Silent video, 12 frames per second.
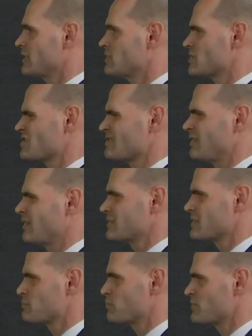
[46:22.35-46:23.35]
just as long as
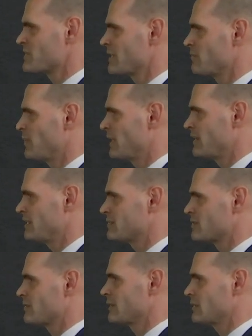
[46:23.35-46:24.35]
it's presented by the
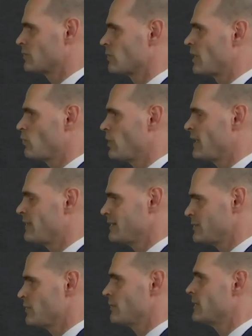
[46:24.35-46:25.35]
attorney in the right way,
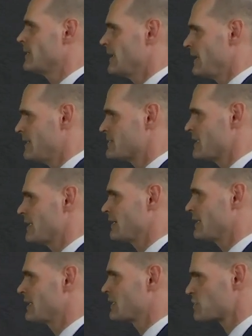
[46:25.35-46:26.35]
that it's an
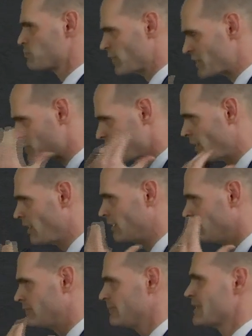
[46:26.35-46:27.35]
expression
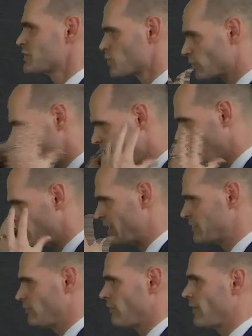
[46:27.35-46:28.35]
of sort of their
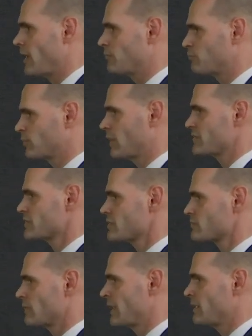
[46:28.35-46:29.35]
mental thought
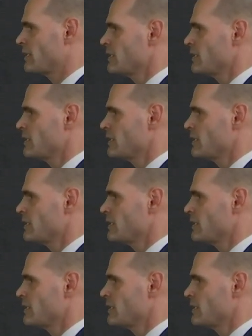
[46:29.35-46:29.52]
process, right?